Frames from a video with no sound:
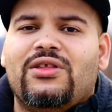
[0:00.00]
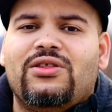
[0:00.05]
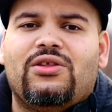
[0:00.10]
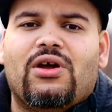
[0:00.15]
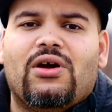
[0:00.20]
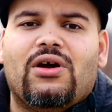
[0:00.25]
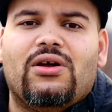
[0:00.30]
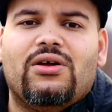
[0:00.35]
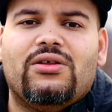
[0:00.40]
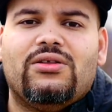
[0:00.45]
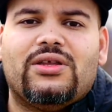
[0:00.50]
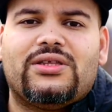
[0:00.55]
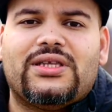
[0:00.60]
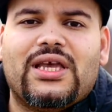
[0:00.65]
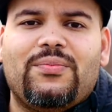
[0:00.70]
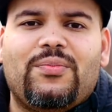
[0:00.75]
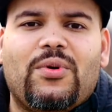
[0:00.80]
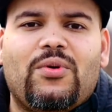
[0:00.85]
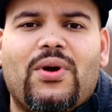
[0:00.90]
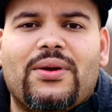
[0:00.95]
the the
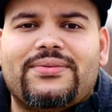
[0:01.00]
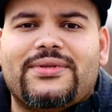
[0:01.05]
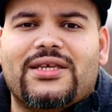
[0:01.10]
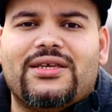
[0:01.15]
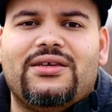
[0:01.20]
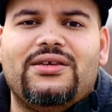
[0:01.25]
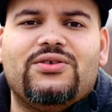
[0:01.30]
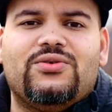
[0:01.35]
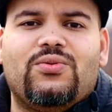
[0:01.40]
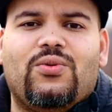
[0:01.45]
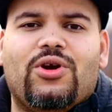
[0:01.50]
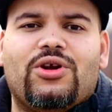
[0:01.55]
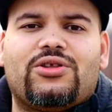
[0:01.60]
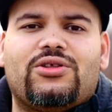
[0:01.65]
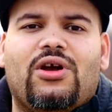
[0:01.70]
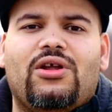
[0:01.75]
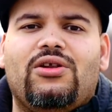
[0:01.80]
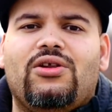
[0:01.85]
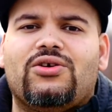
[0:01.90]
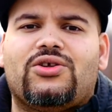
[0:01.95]
type of website he's
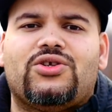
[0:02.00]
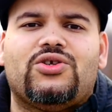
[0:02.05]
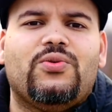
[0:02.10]
worked on looks